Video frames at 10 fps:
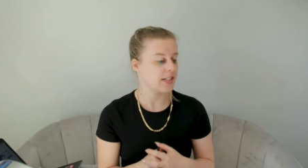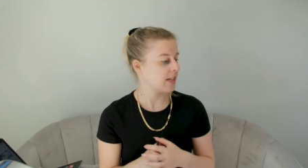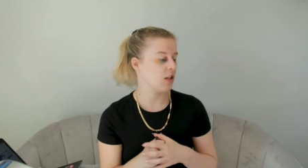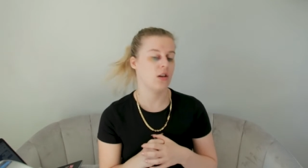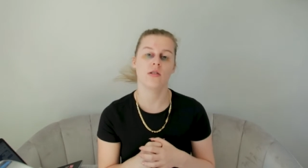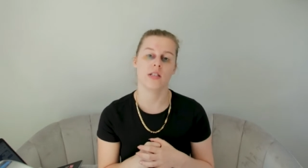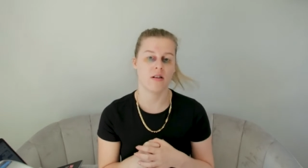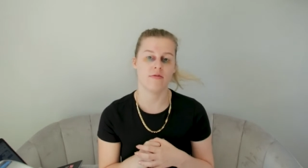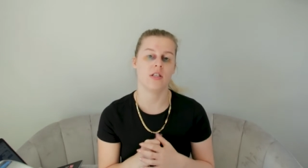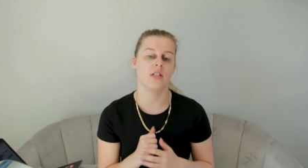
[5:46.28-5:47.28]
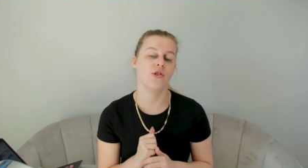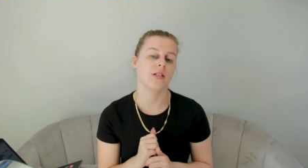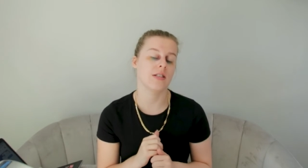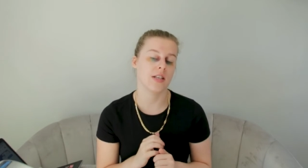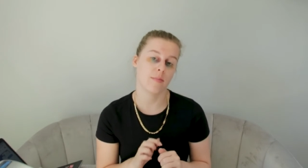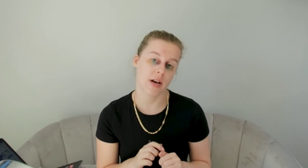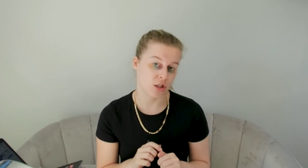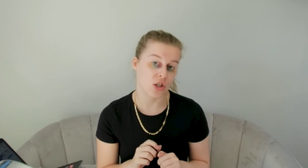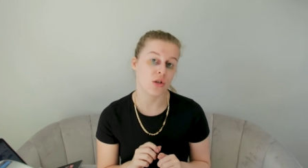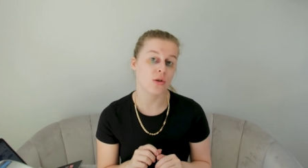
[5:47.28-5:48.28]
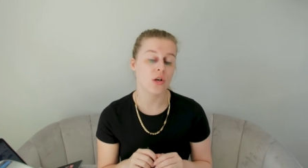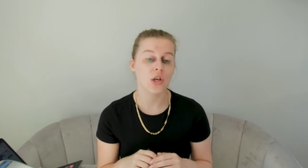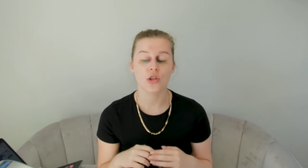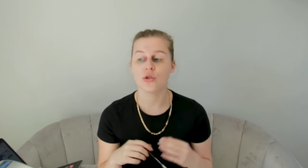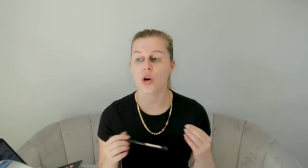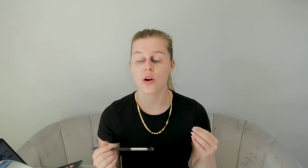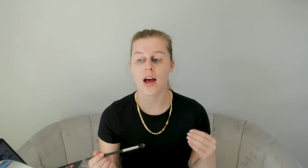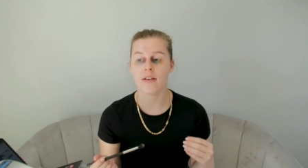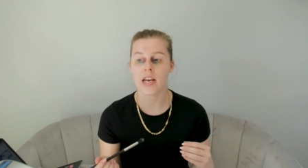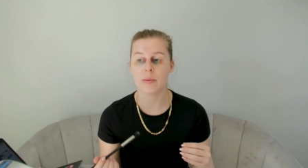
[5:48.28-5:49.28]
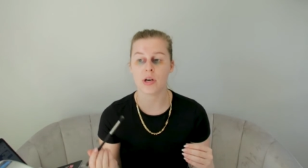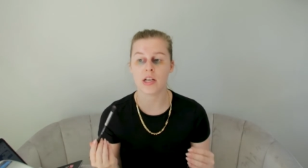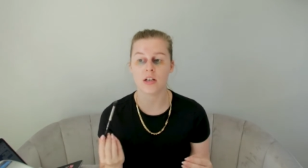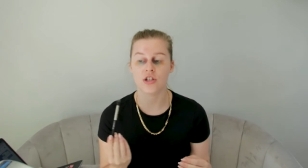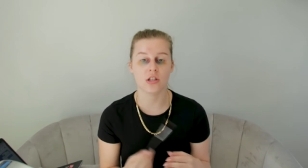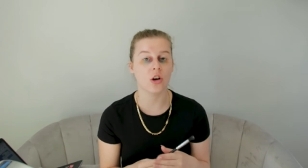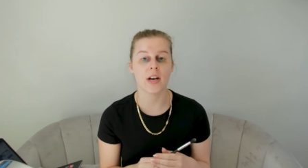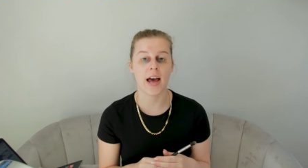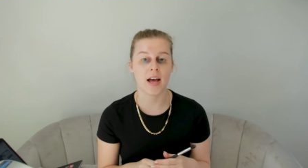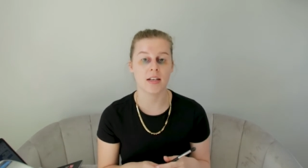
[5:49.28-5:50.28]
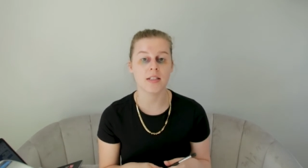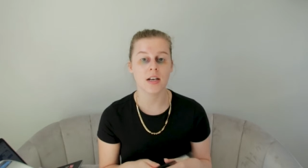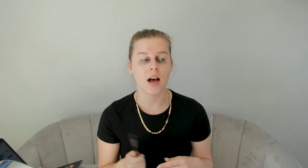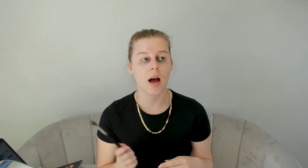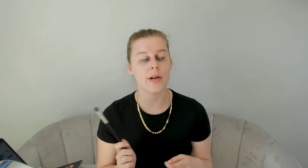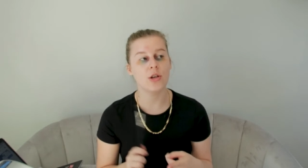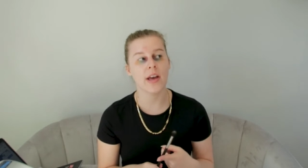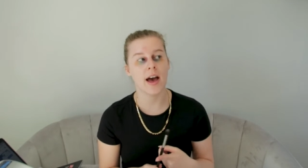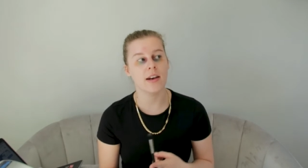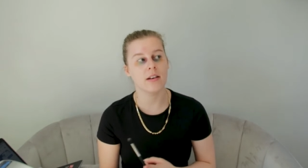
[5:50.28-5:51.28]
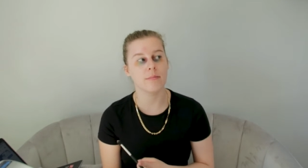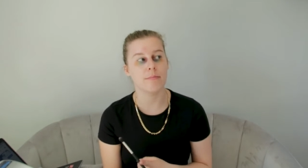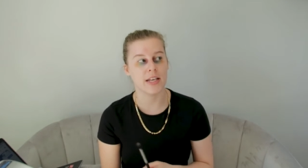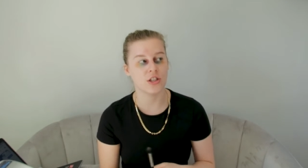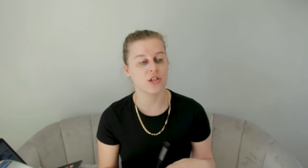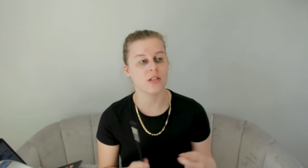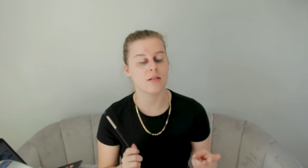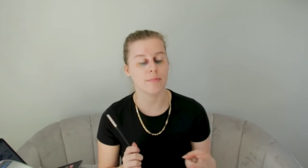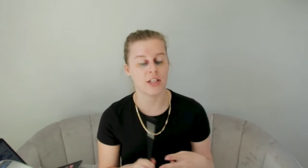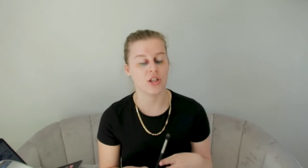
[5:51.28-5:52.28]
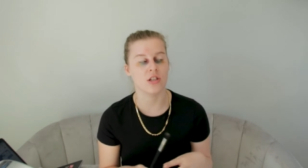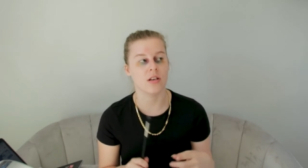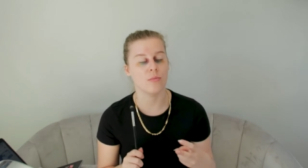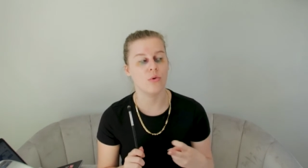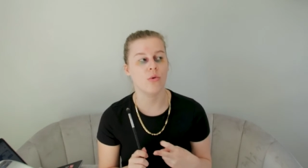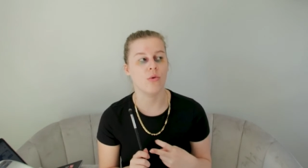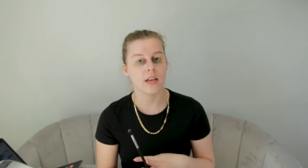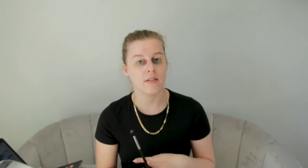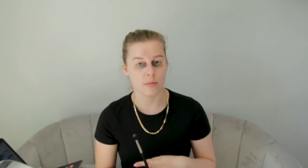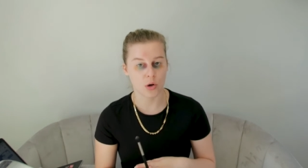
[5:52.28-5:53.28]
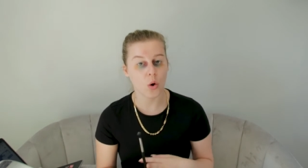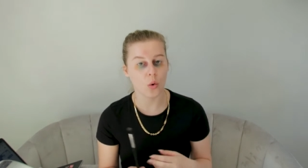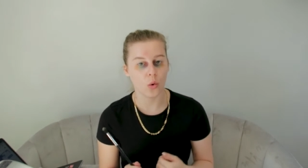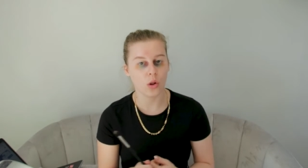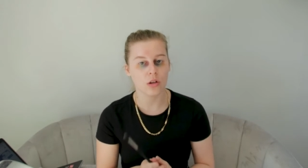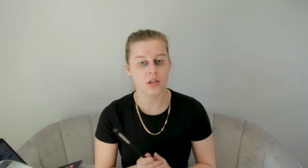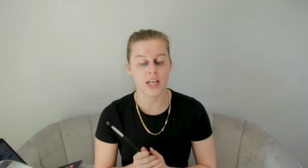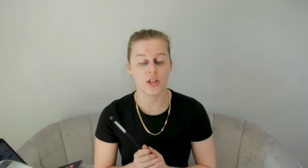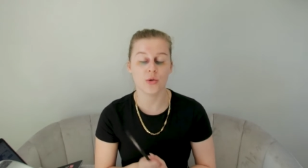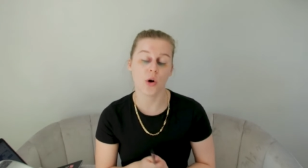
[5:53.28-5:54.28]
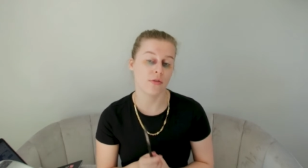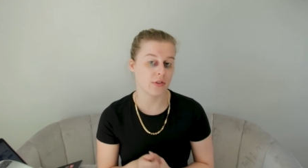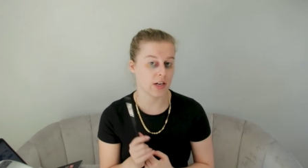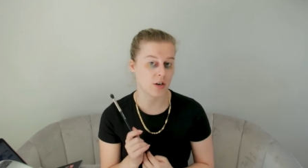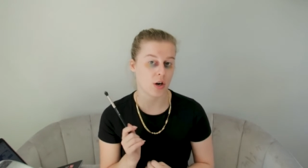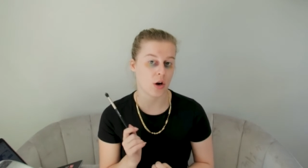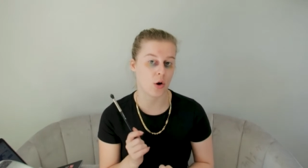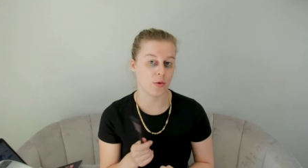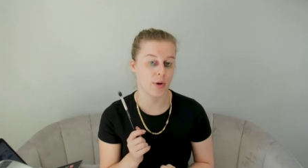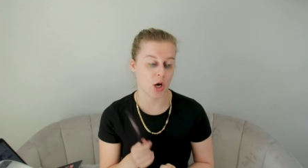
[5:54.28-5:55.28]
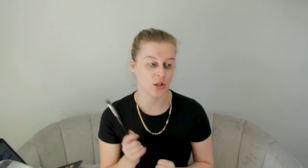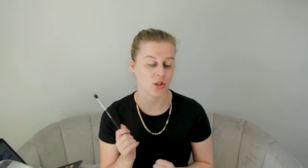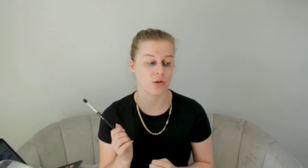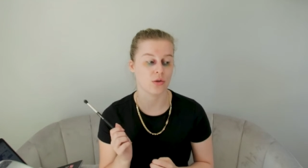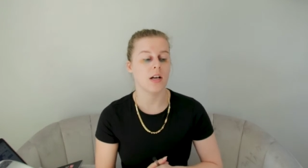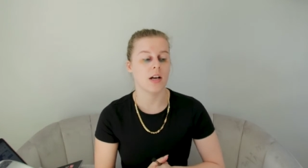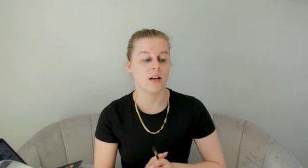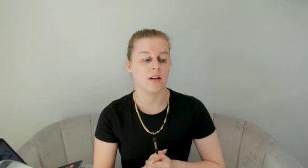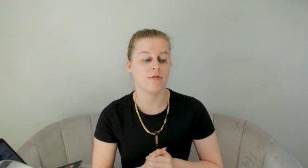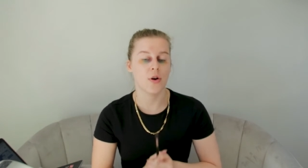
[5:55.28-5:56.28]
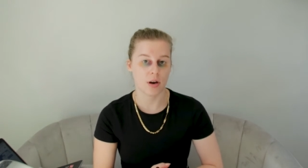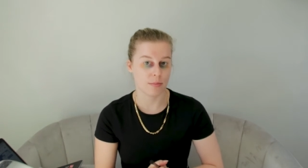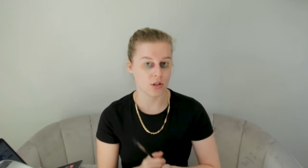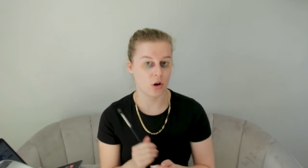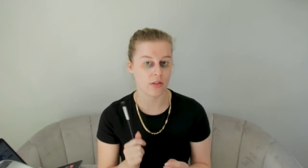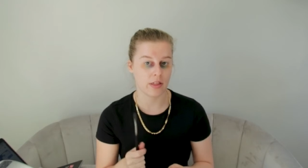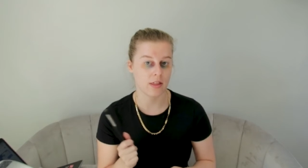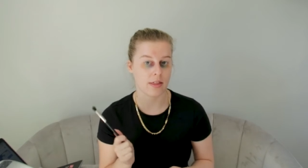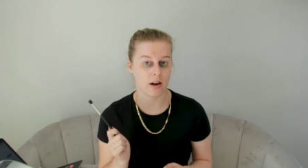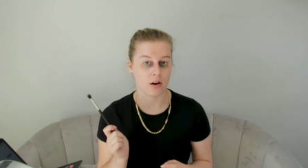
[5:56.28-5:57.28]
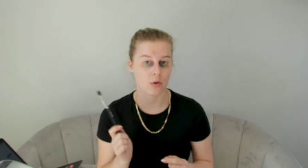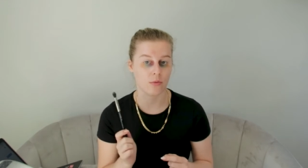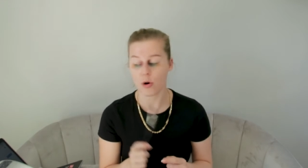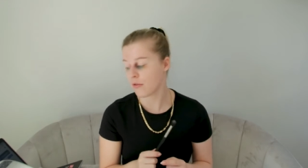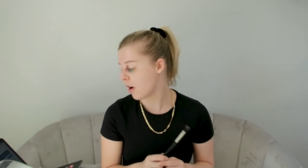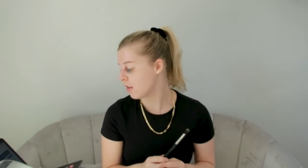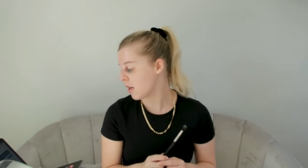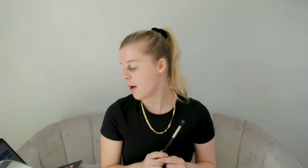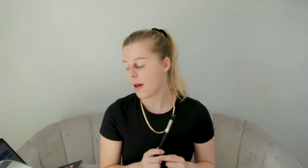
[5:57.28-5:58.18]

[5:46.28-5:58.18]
It takes a long time for the tutors to get back to you. You don't have anybody just on hand. I mean, you can message message them or give them a call because they do offer their own personal uh, phone numbers on their profiles.